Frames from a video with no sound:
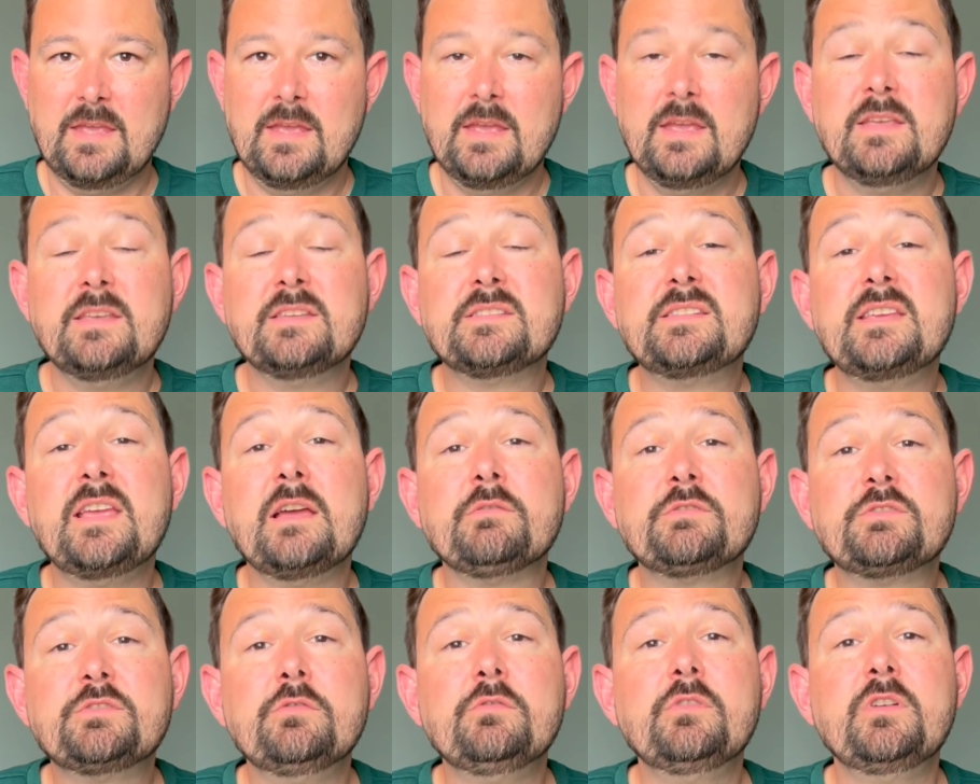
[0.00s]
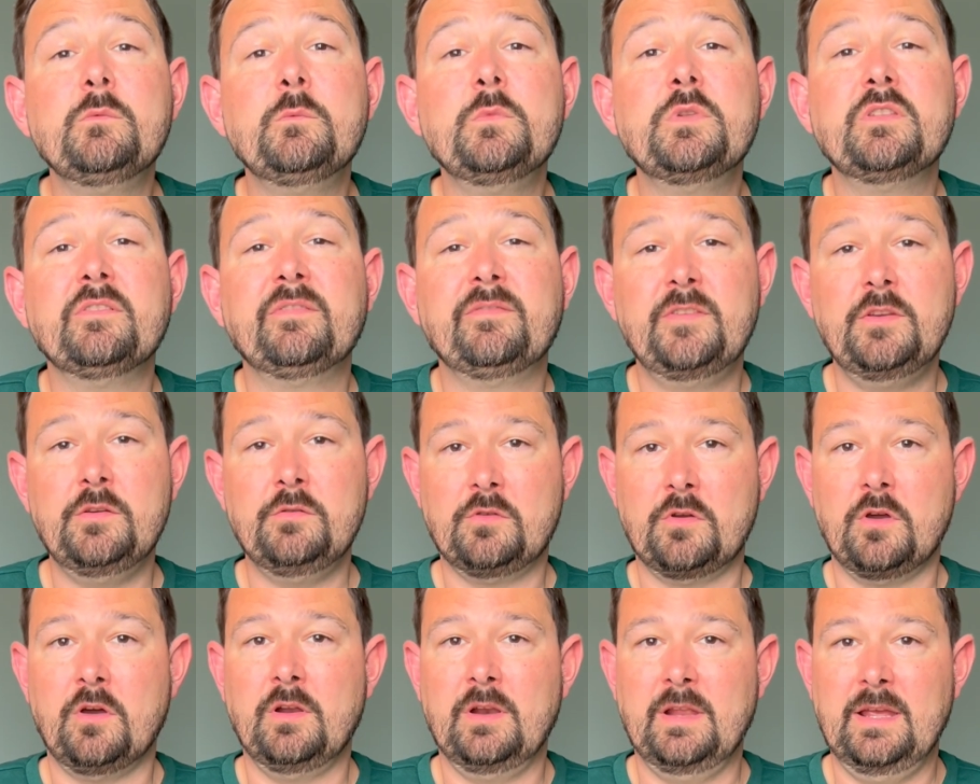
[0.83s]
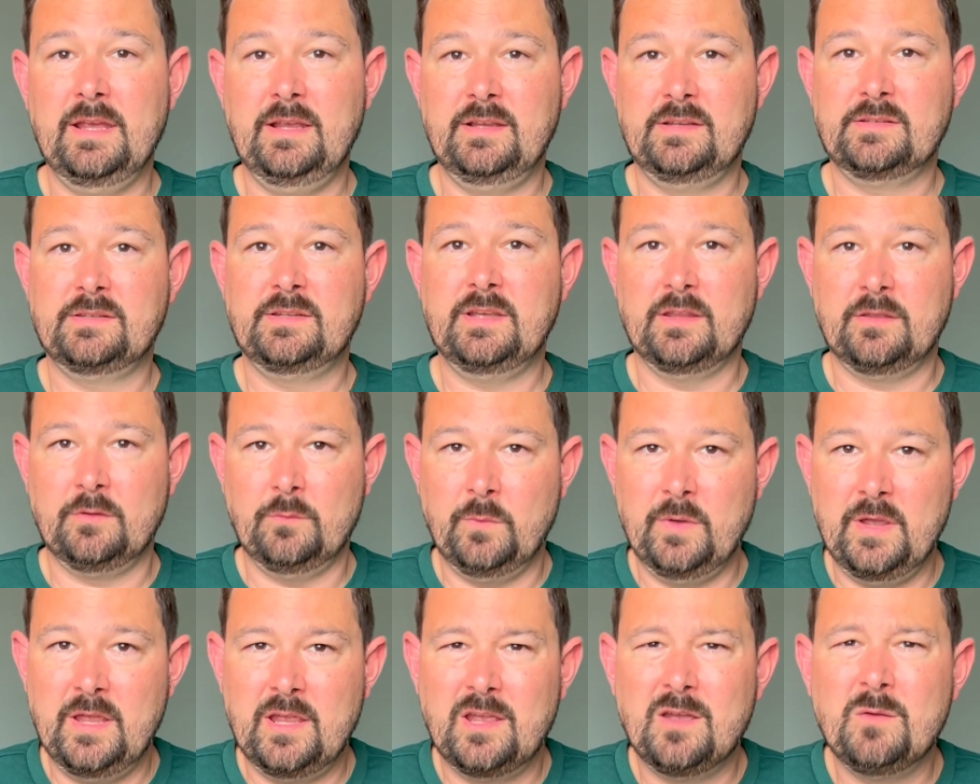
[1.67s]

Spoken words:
You see, I was talking with a few colleagues the other week.